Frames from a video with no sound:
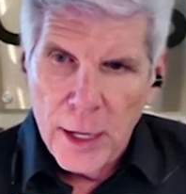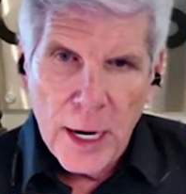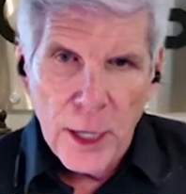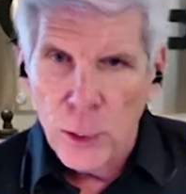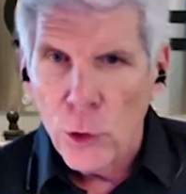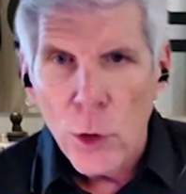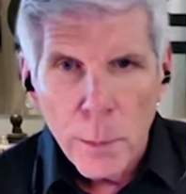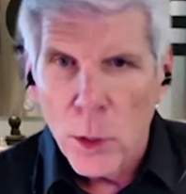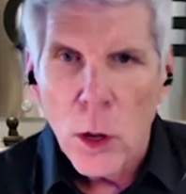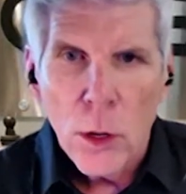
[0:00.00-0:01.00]
and getting you
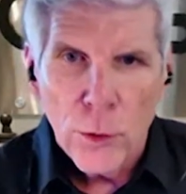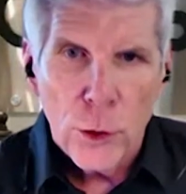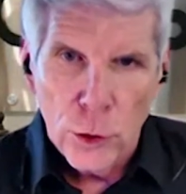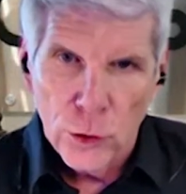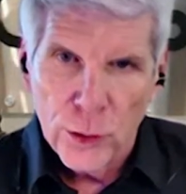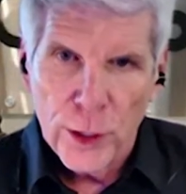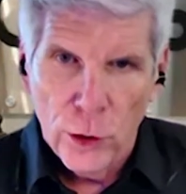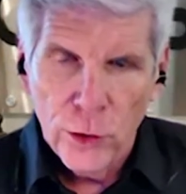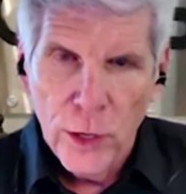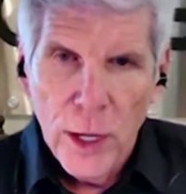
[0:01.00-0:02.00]
top dollar for your
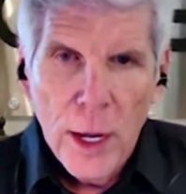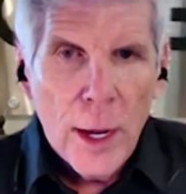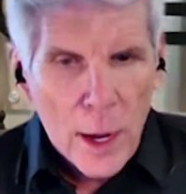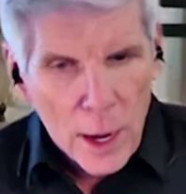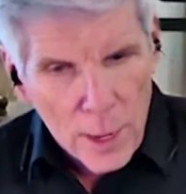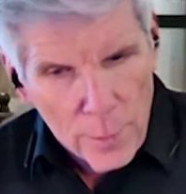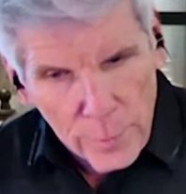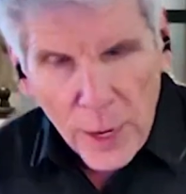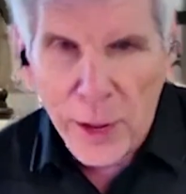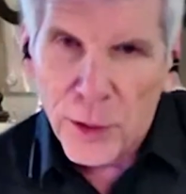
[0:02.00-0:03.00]
skills.
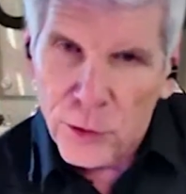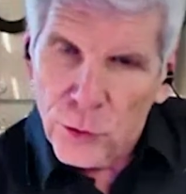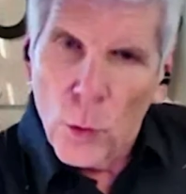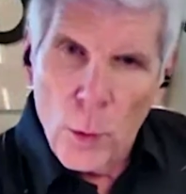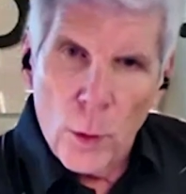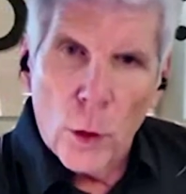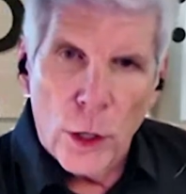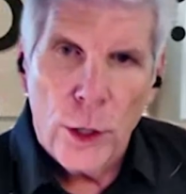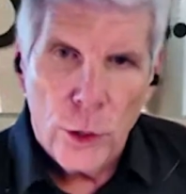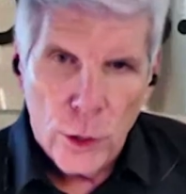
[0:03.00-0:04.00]
And this is the way
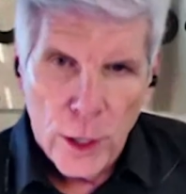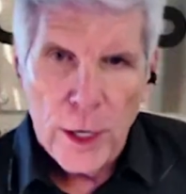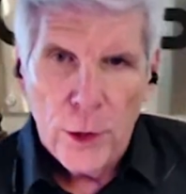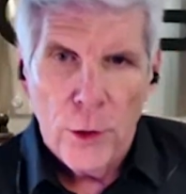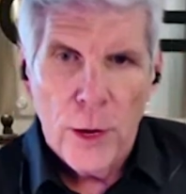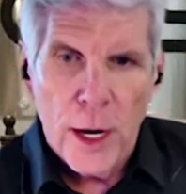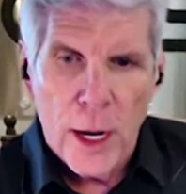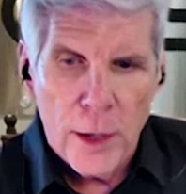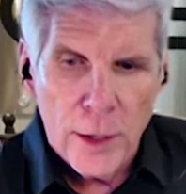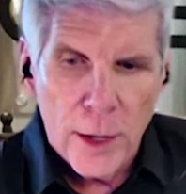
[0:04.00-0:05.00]
we're going to train you.
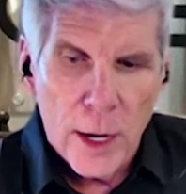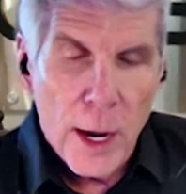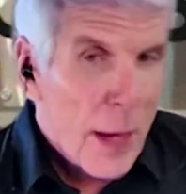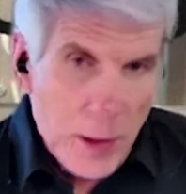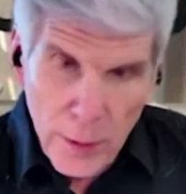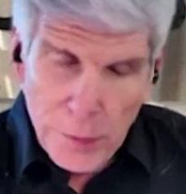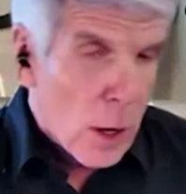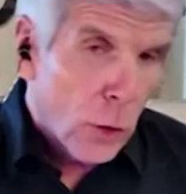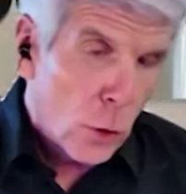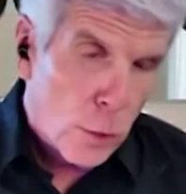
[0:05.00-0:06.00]
And
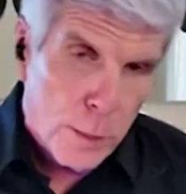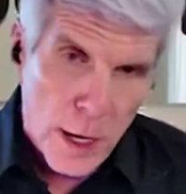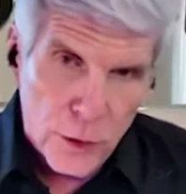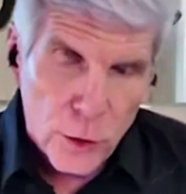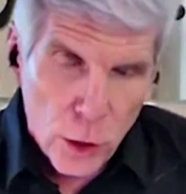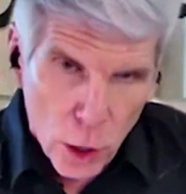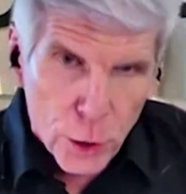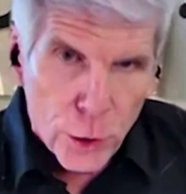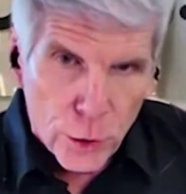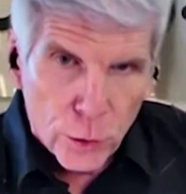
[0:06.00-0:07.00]
that also applies to
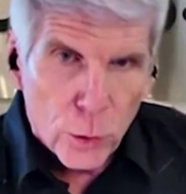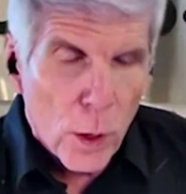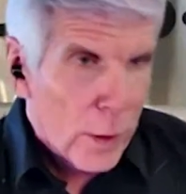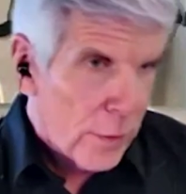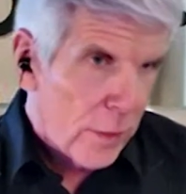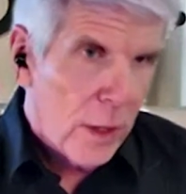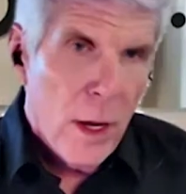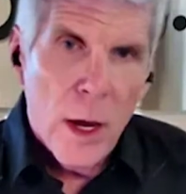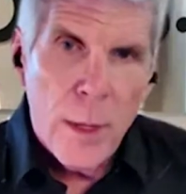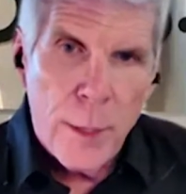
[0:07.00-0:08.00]
non-union as well. We have
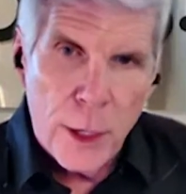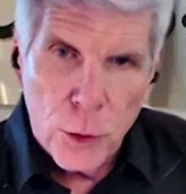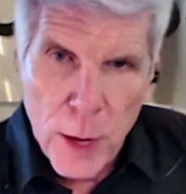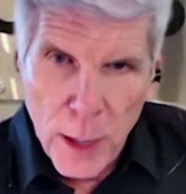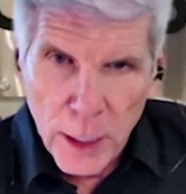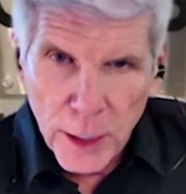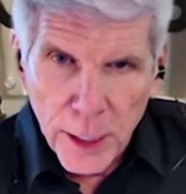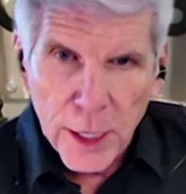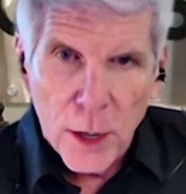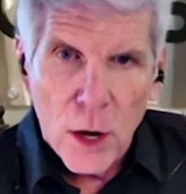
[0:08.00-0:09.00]
a major pilot
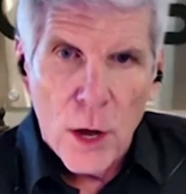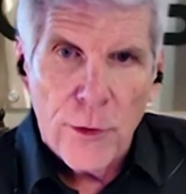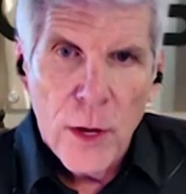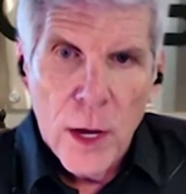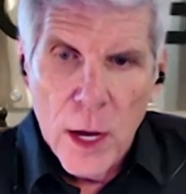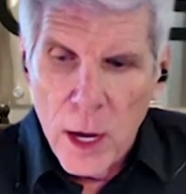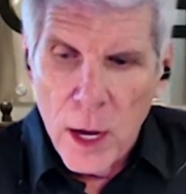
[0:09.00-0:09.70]
kicking off